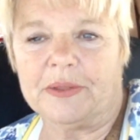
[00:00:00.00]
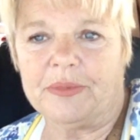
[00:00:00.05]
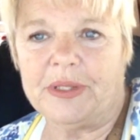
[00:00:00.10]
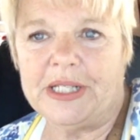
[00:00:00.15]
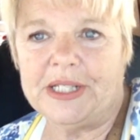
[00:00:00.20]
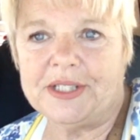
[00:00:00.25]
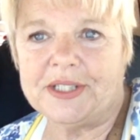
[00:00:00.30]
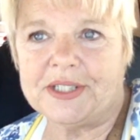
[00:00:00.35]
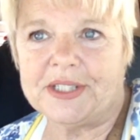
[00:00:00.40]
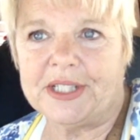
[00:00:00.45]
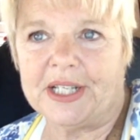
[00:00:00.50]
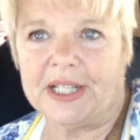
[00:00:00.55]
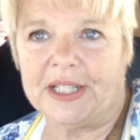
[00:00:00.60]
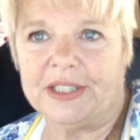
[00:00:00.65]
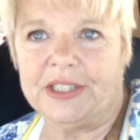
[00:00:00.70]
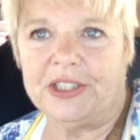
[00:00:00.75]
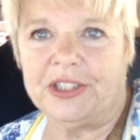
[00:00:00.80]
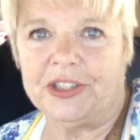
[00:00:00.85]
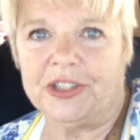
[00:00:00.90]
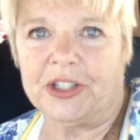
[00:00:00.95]
He
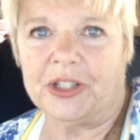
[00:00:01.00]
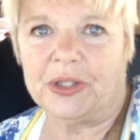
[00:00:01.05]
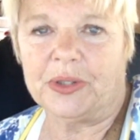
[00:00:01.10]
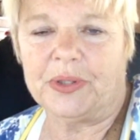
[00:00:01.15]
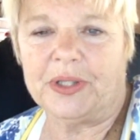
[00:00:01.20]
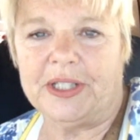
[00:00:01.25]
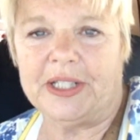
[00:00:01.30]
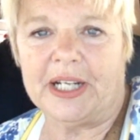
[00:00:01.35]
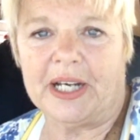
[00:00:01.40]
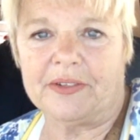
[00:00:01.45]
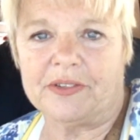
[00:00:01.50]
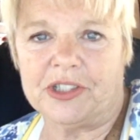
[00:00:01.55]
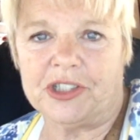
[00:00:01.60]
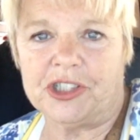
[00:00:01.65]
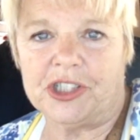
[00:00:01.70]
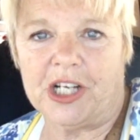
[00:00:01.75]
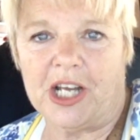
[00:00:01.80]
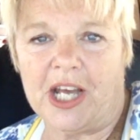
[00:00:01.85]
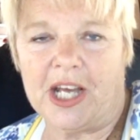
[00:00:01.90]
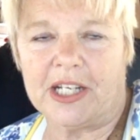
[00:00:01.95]
said, you know, he'd have to
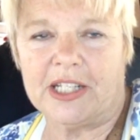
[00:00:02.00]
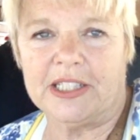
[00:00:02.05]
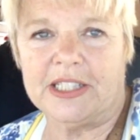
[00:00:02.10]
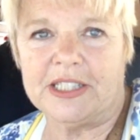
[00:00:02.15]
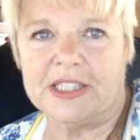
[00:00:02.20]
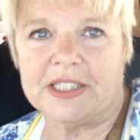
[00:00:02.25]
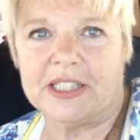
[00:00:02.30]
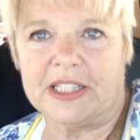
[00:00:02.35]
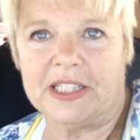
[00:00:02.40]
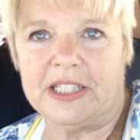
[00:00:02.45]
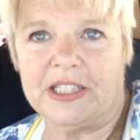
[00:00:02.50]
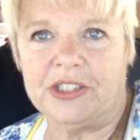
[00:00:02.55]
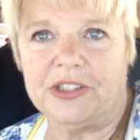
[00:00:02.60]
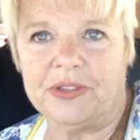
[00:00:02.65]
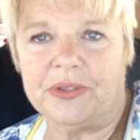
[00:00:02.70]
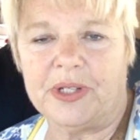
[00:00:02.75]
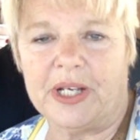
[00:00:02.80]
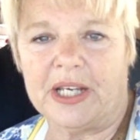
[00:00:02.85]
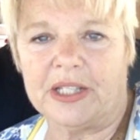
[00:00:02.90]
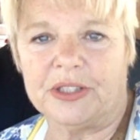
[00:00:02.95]
check, and he said he
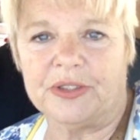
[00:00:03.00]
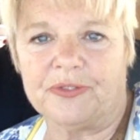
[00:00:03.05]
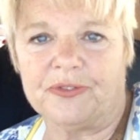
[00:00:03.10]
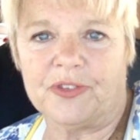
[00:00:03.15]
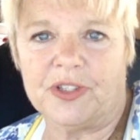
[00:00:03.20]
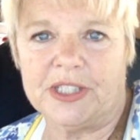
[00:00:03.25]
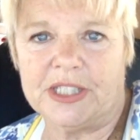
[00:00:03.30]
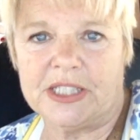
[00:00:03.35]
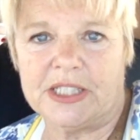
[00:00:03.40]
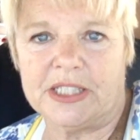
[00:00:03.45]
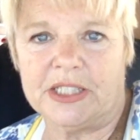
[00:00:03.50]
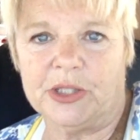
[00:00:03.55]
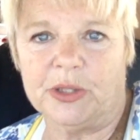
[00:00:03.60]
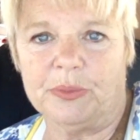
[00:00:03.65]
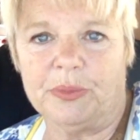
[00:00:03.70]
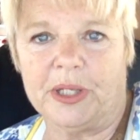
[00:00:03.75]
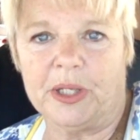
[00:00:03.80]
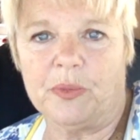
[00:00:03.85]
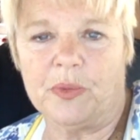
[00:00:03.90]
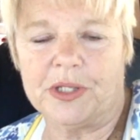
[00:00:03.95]
knew he had the front
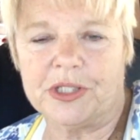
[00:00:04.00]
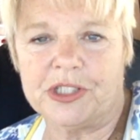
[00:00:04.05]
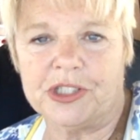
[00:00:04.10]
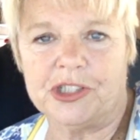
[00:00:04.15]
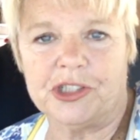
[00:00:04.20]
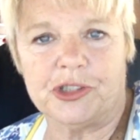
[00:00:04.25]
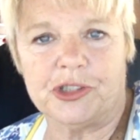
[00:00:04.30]
seal, but he wasn't